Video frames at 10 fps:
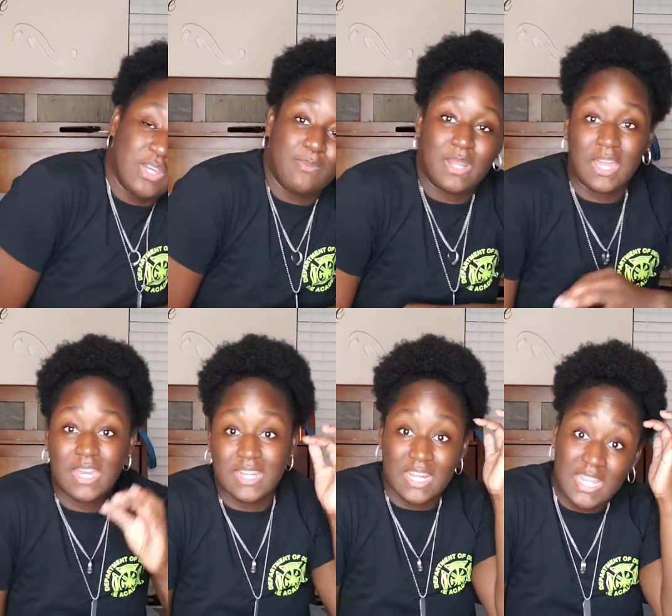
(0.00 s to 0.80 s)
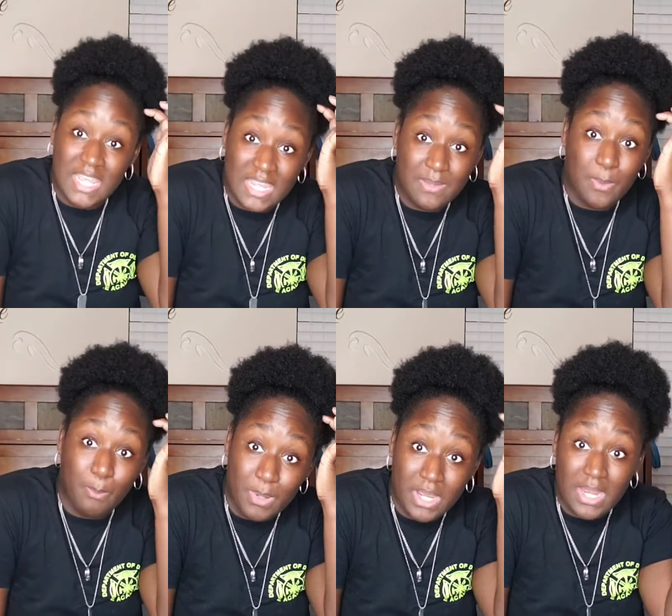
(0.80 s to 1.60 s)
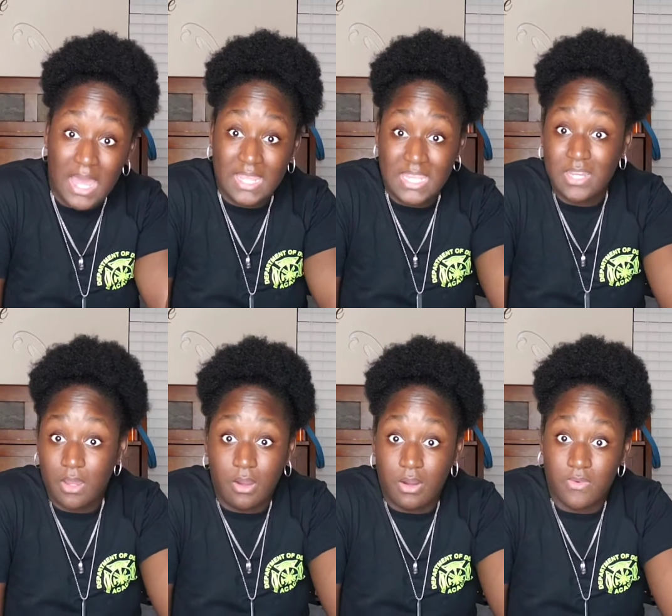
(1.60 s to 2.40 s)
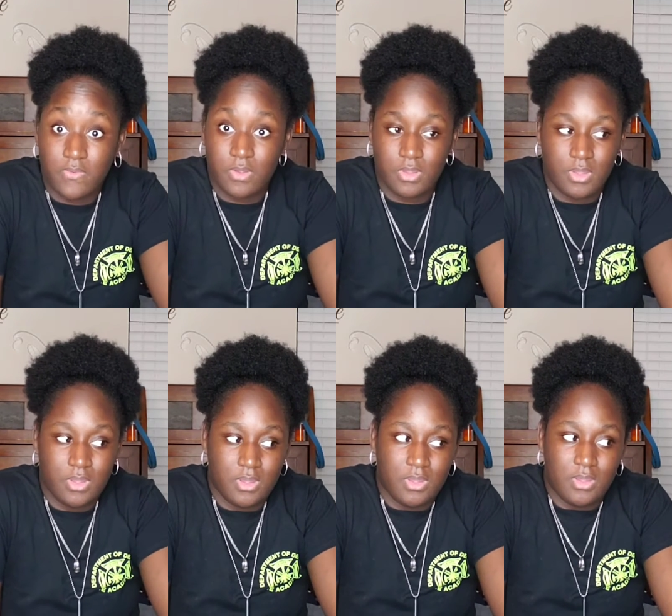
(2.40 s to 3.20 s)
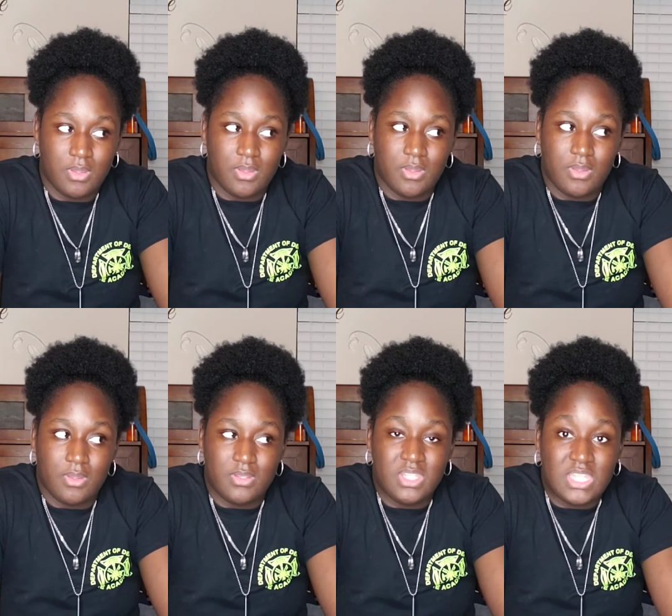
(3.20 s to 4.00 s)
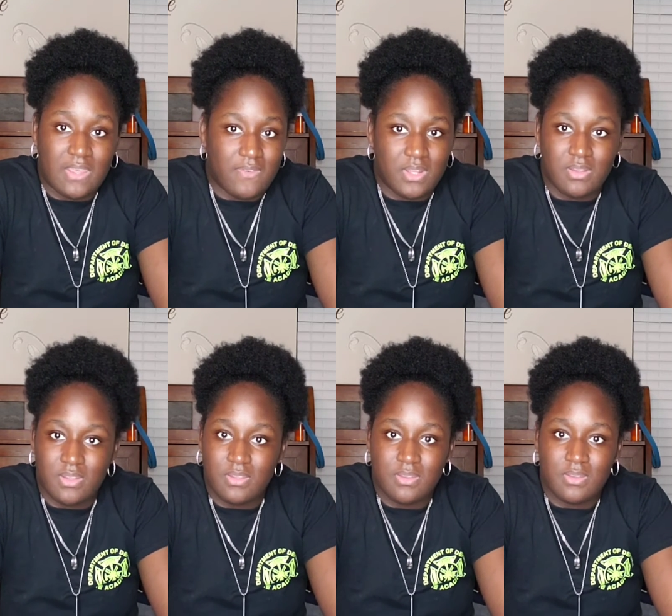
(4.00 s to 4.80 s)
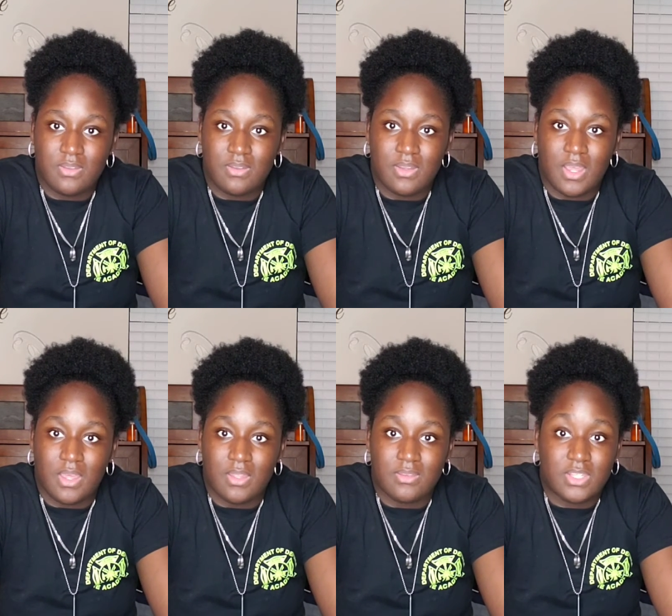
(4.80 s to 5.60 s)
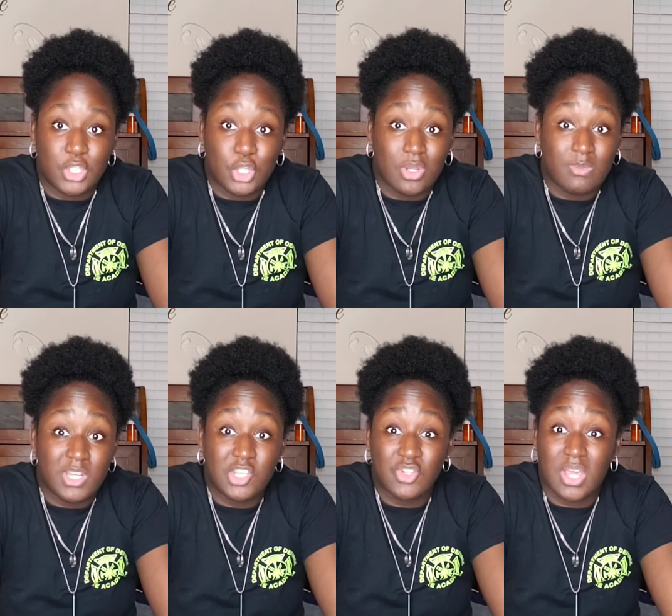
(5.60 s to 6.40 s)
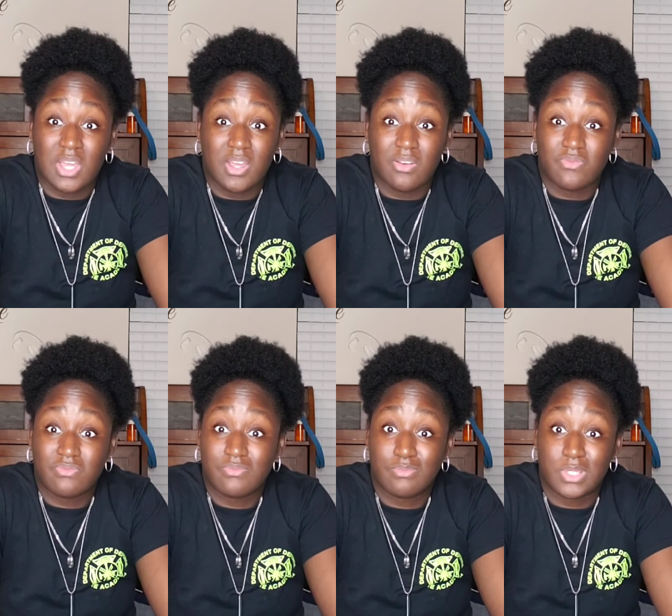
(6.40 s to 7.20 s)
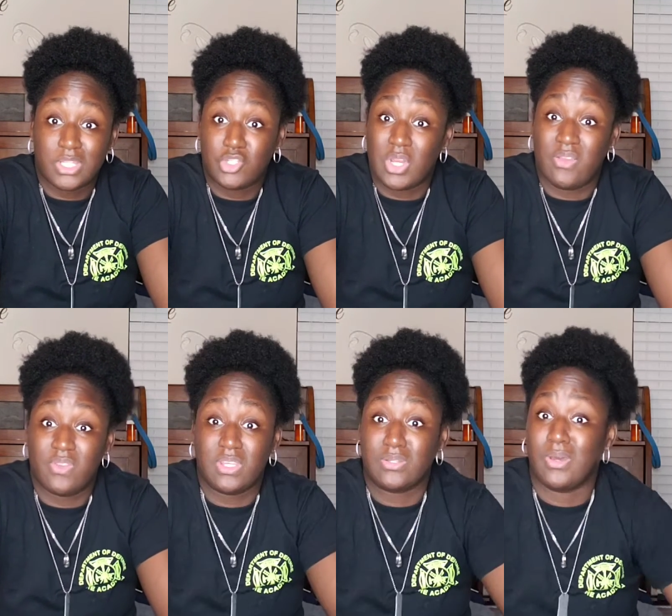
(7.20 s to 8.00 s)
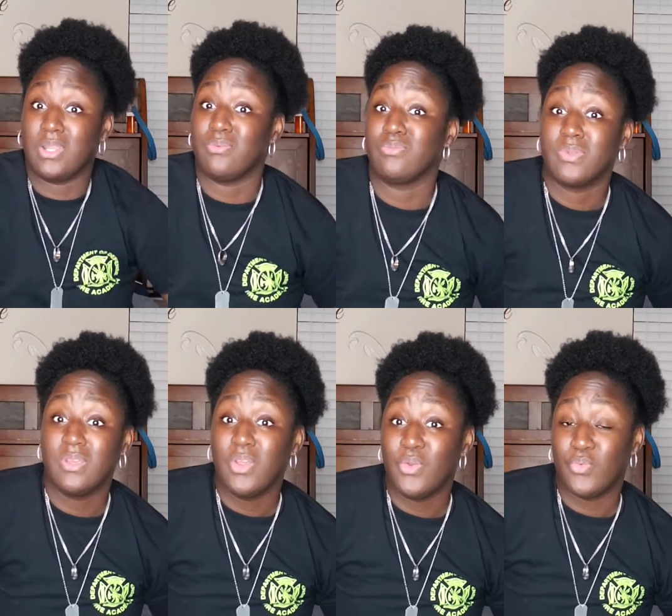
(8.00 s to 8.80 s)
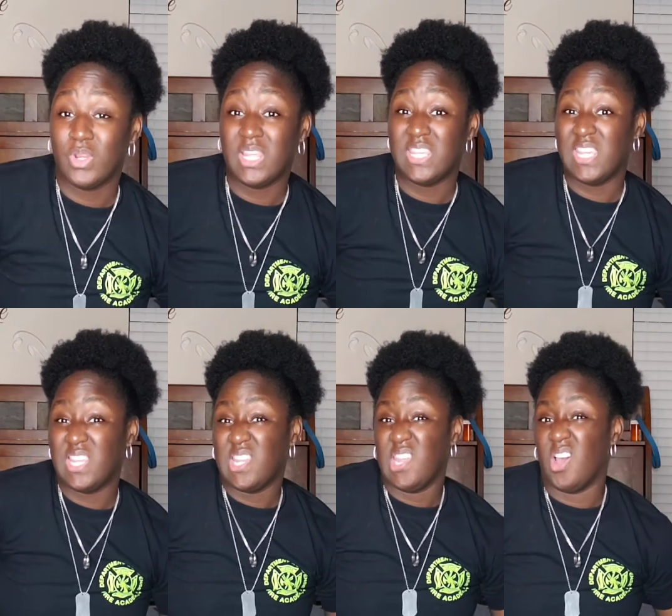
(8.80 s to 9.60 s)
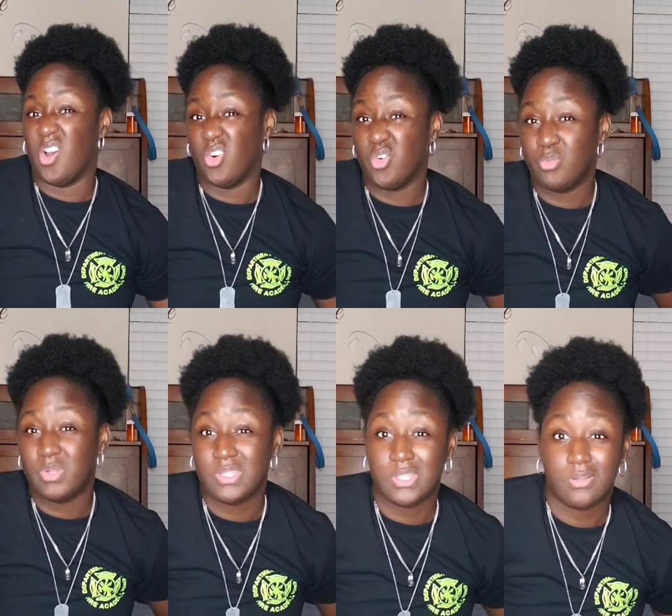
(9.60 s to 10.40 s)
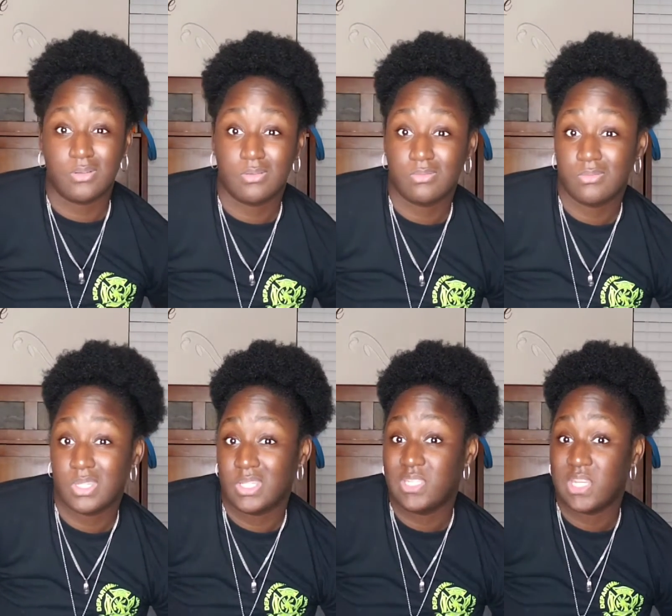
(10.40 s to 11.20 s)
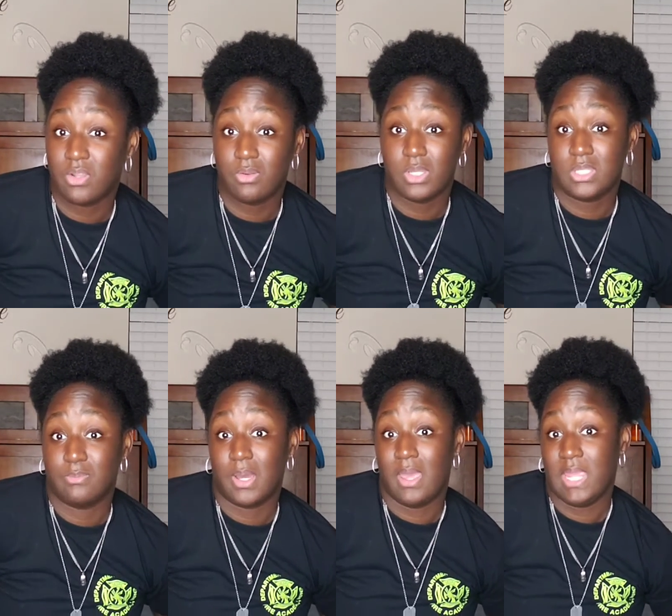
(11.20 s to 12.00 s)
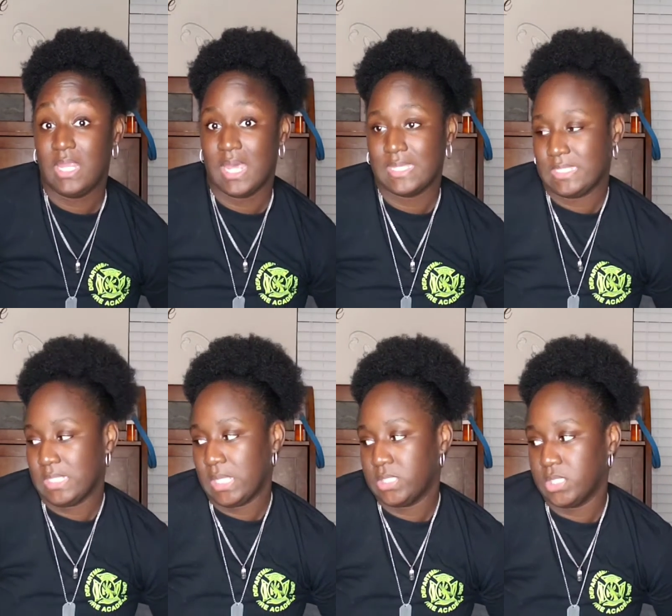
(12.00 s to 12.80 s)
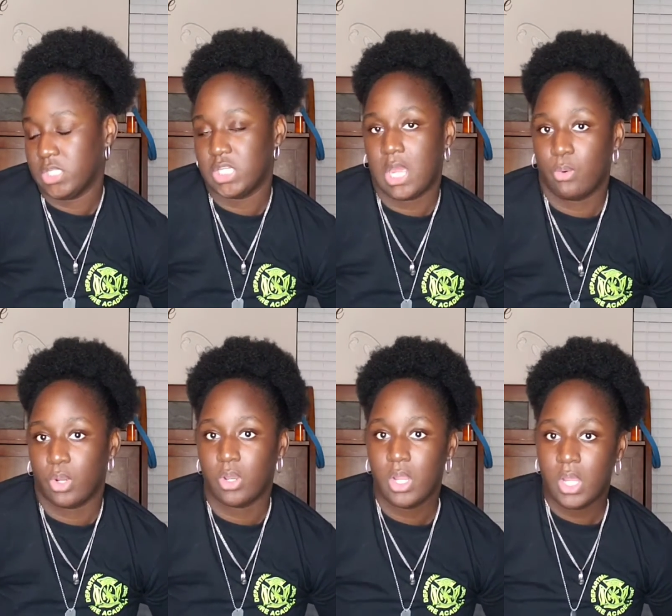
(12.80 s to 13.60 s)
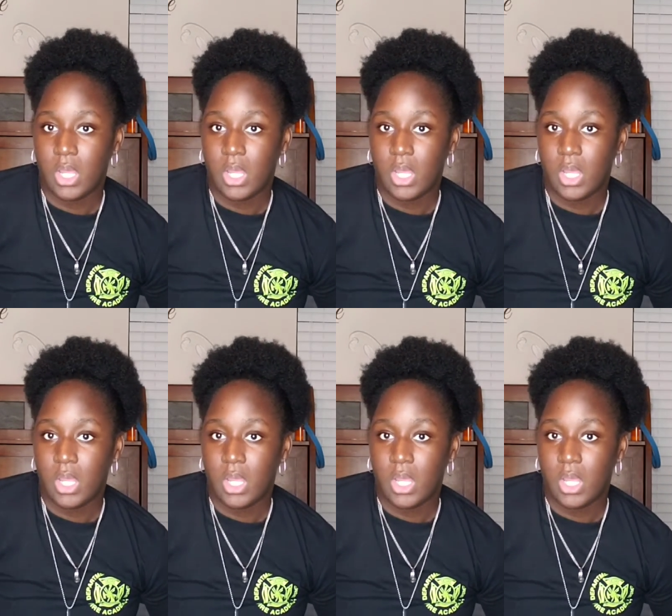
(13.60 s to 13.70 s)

are coming out kind of late, but I get off 7. It's a 30 minute drive plus traffic, so I don't really get home until and settled until about 8. I still ain't took a shower.